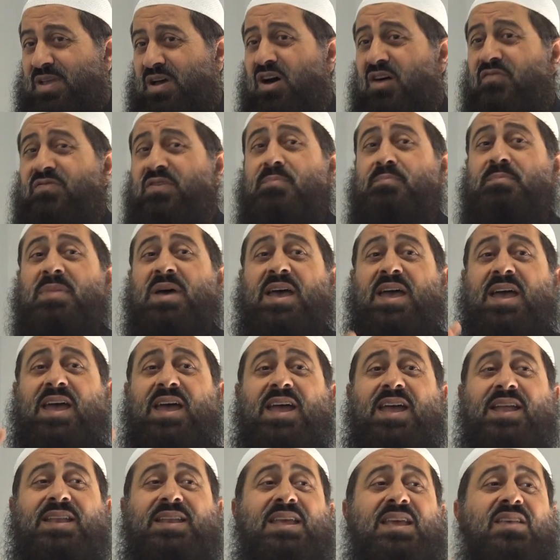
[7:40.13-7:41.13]
of a
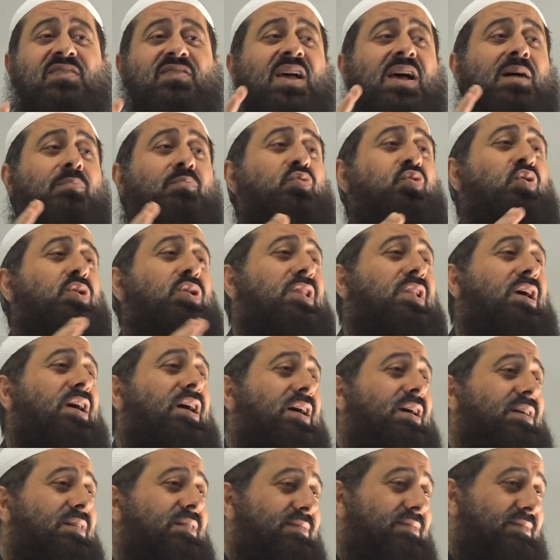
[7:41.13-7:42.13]
man is
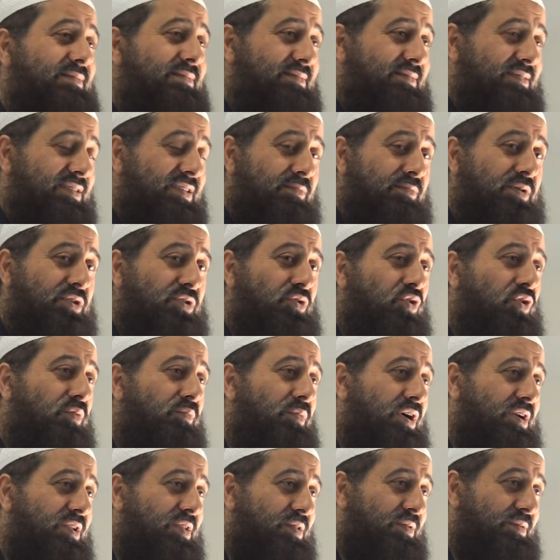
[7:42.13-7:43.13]
Abdullah ibn
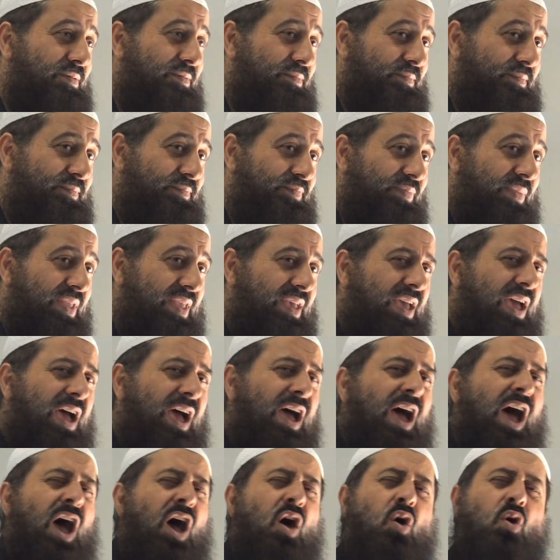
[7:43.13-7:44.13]
Umar.
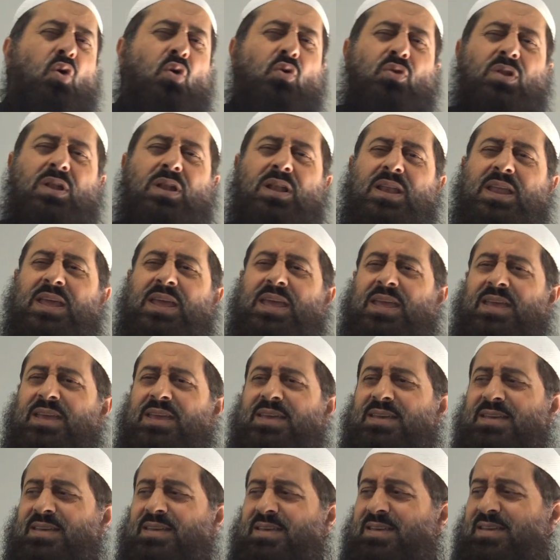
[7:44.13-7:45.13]

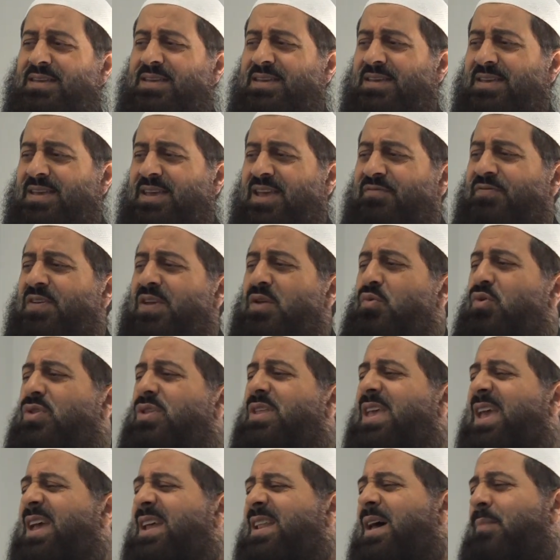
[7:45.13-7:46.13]
Only if he
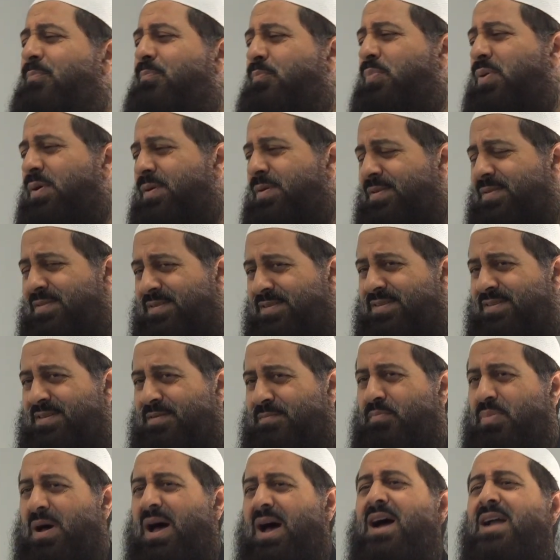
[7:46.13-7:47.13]
would get up
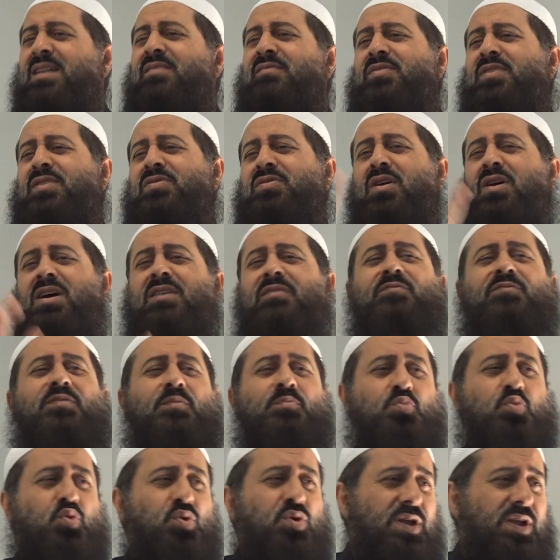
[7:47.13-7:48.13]
part of the night
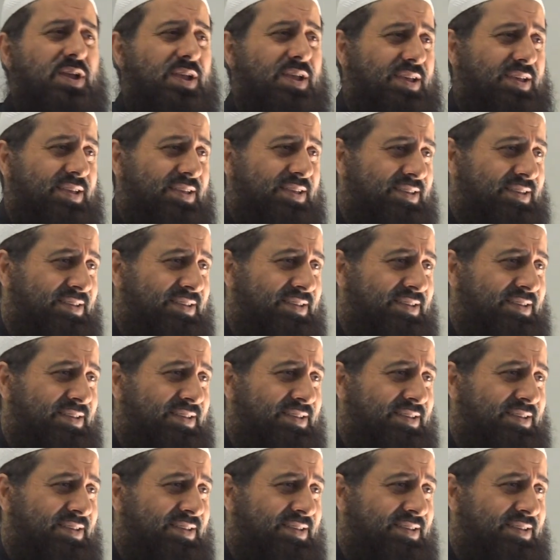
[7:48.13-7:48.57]
for prayer.